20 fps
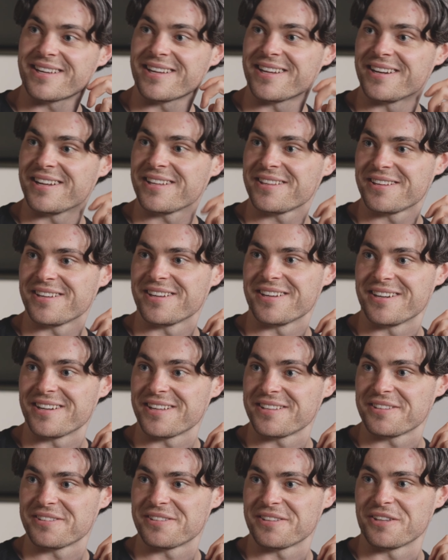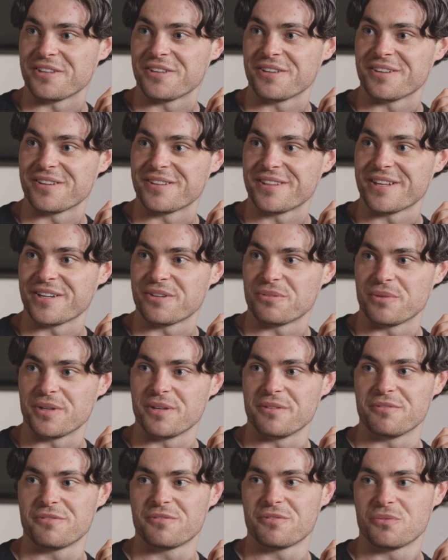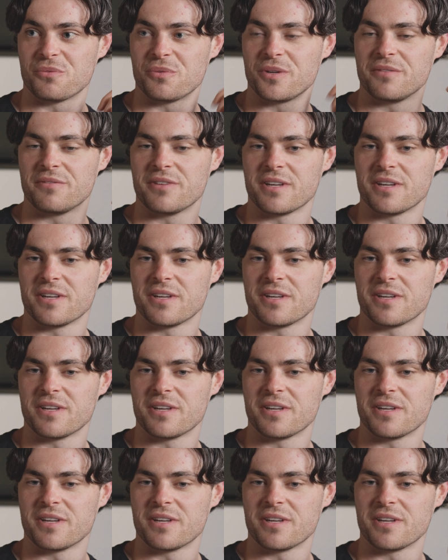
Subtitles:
another thing that we've